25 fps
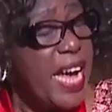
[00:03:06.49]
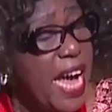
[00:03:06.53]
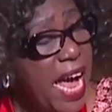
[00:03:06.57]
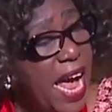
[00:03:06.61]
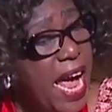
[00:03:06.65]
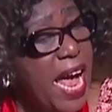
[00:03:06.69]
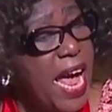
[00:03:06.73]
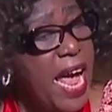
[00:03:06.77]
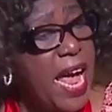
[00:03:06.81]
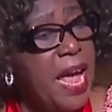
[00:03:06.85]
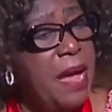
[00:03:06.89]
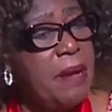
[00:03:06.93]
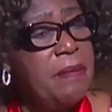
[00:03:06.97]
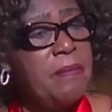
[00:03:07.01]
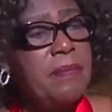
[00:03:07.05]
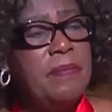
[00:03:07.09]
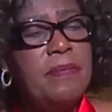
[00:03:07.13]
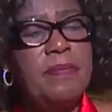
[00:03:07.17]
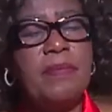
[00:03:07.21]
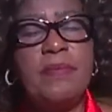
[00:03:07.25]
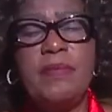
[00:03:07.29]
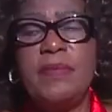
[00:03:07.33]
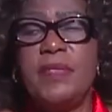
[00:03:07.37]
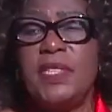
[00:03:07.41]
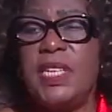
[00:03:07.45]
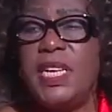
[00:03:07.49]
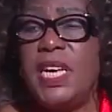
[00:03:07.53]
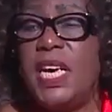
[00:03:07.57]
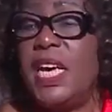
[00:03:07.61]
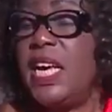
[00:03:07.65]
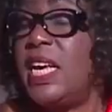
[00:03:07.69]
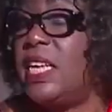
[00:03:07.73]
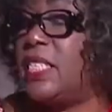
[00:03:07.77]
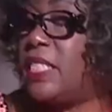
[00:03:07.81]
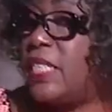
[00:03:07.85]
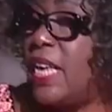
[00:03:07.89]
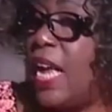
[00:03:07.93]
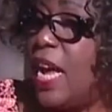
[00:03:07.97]
came,
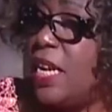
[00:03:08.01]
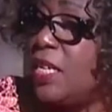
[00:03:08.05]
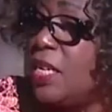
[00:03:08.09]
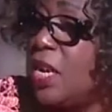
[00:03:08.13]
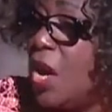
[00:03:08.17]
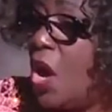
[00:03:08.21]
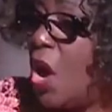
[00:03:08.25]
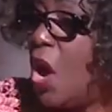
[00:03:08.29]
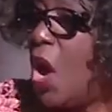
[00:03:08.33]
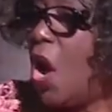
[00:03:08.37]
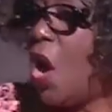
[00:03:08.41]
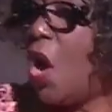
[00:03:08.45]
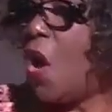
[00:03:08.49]
he said,